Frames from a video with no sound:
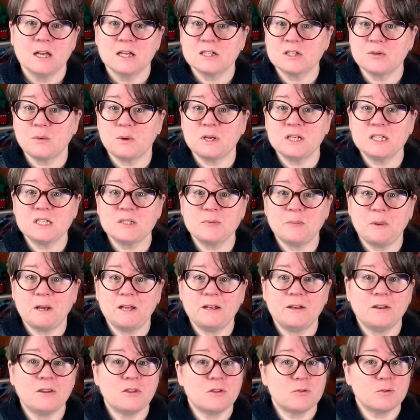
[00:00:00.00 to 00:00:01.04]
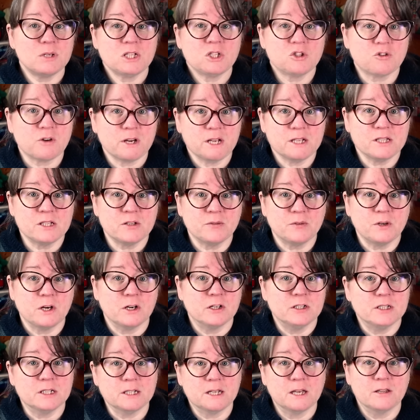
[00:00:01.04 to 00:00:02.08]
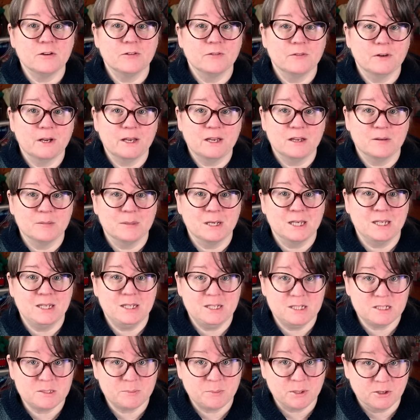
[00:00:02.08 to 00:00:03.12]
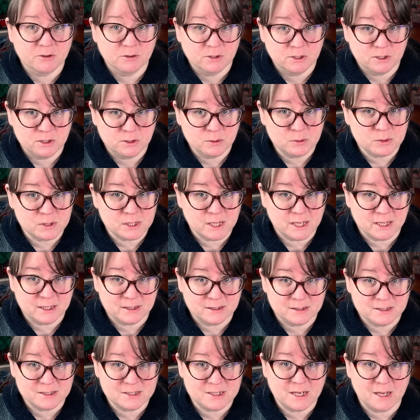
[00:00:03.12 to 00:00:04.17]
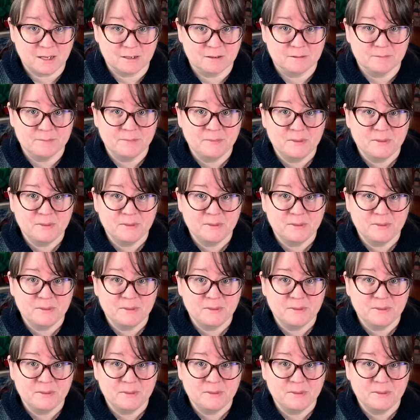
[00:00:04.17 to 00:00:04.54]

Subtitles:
so I spun 3 strands of yarn together via my e-spinner and used that instead.